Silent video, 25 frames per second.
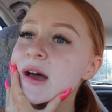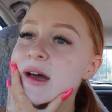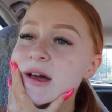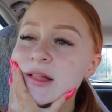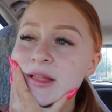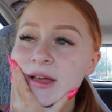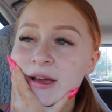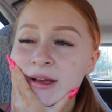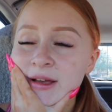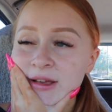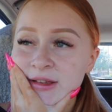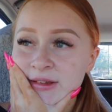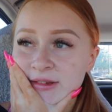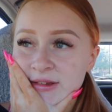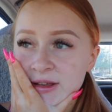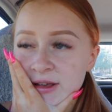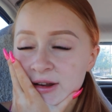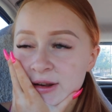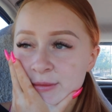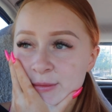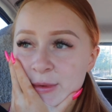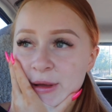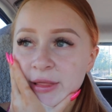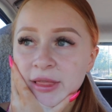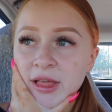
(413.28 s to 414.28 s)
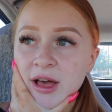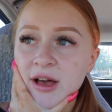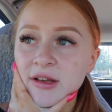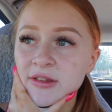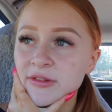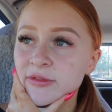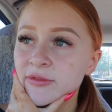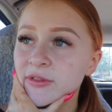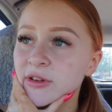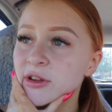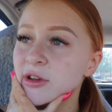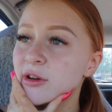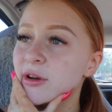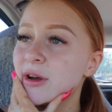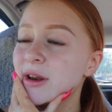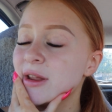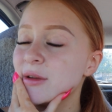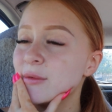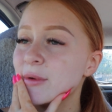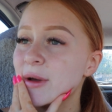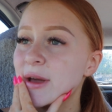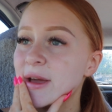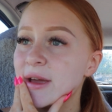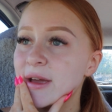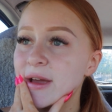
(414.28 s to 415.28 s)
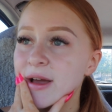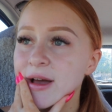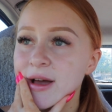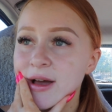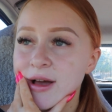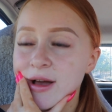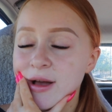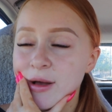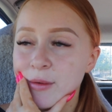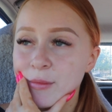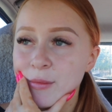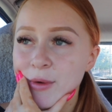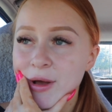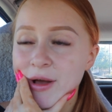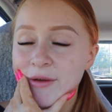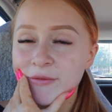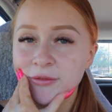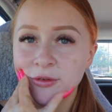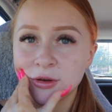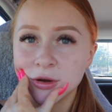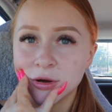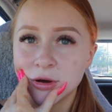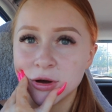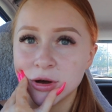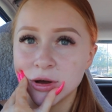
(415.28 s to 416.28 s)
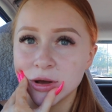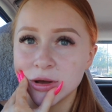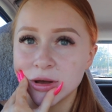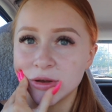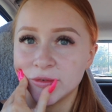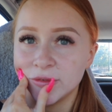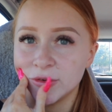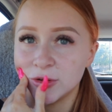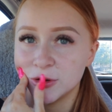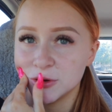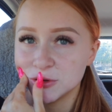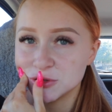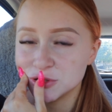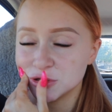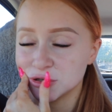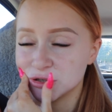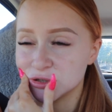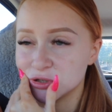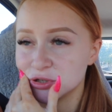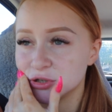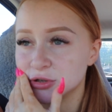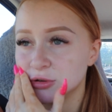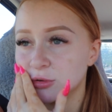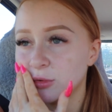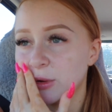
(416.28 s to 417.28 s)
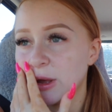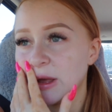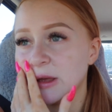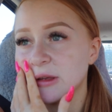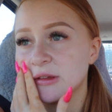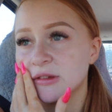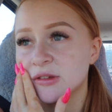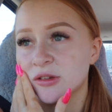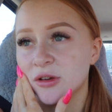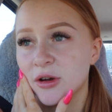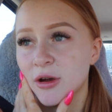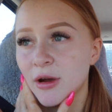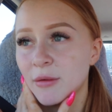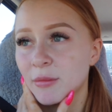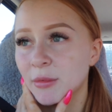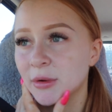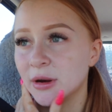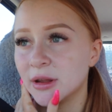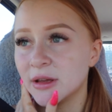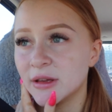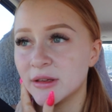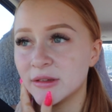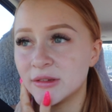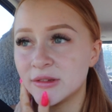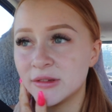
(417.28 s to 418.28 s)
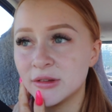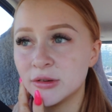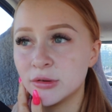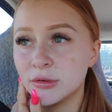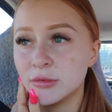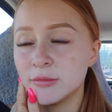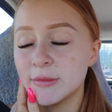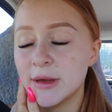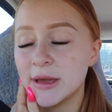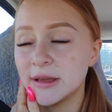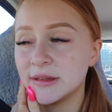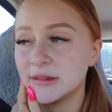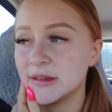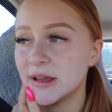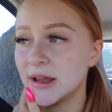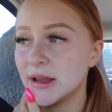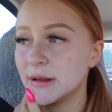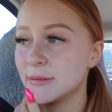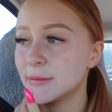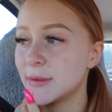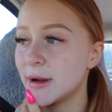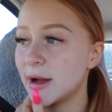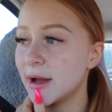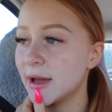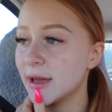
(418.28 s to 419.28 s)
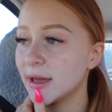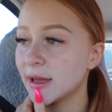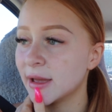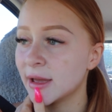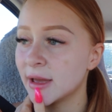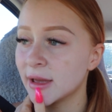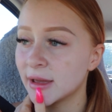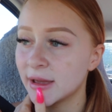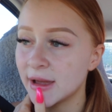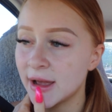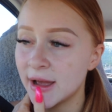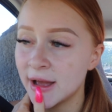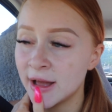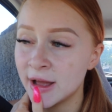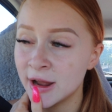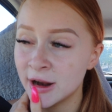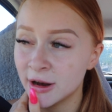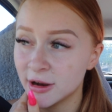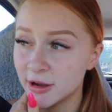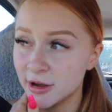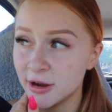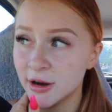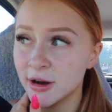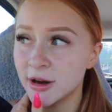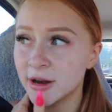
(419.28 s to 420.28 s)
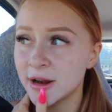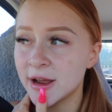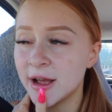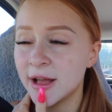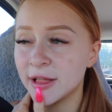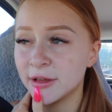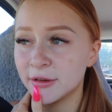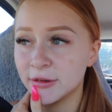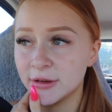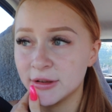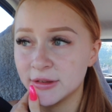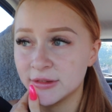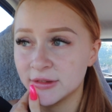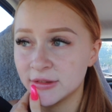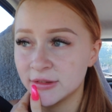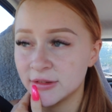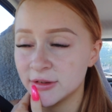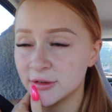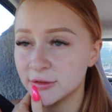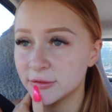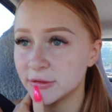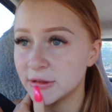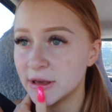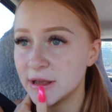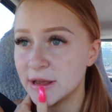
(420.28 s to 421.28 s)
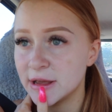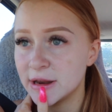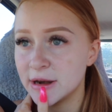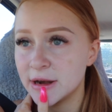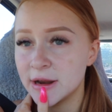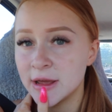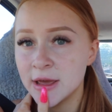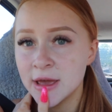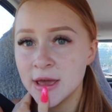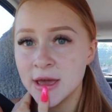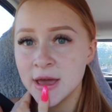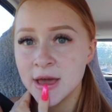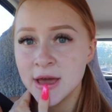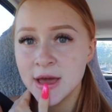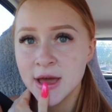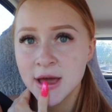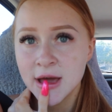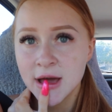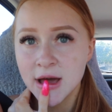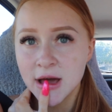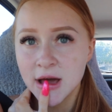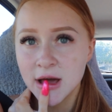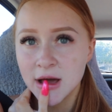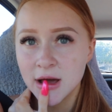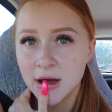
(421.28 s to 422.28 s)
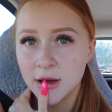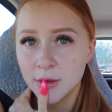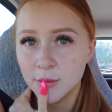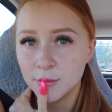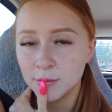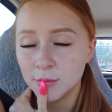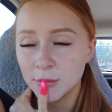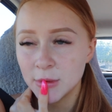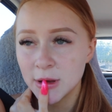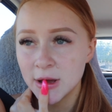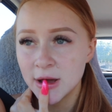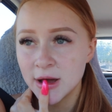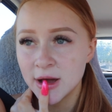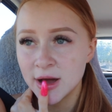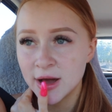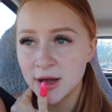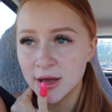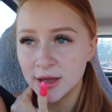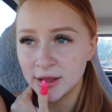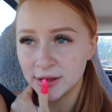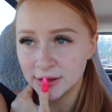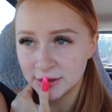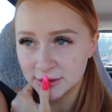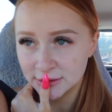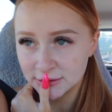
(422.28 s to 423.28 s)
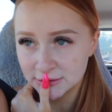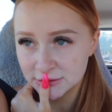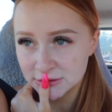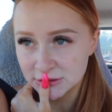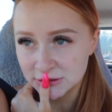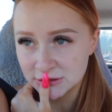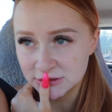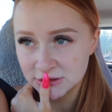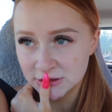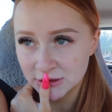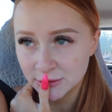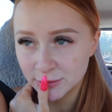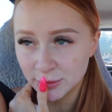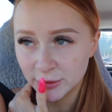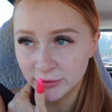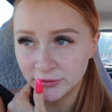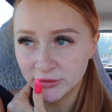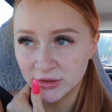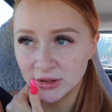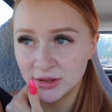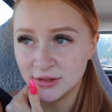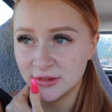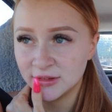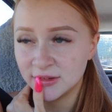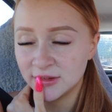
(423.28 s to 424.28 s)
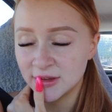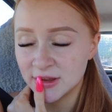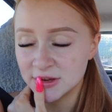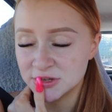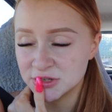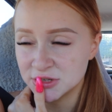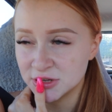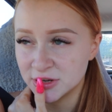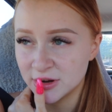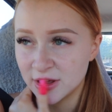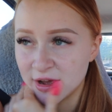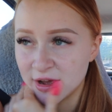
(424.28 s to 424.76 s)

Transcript: Like I said in my last video anyway, I've got a photo shoot in 2 weeks, so I'm gonna still maintain my current calories until then. I just did a bit of a HIIT session